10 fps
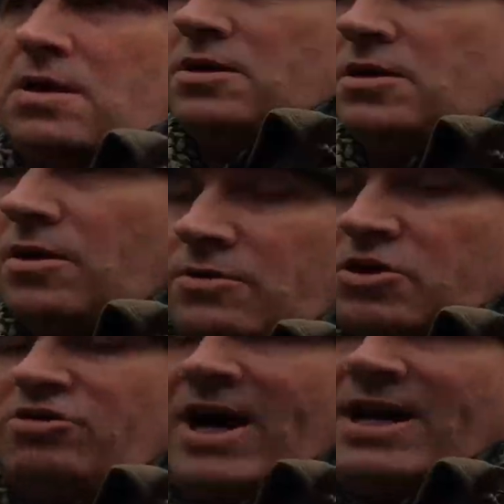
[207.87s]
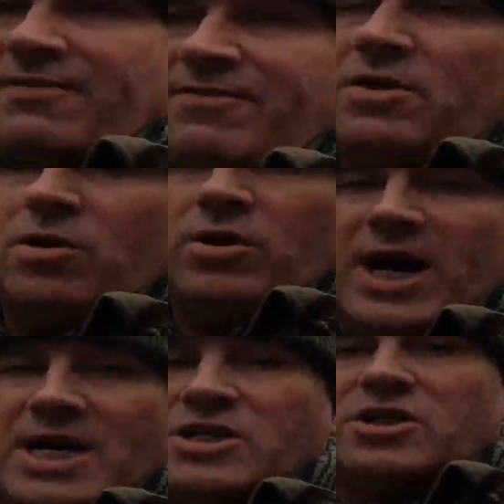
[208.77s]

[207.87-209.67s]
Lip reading: So I was just trying different locations.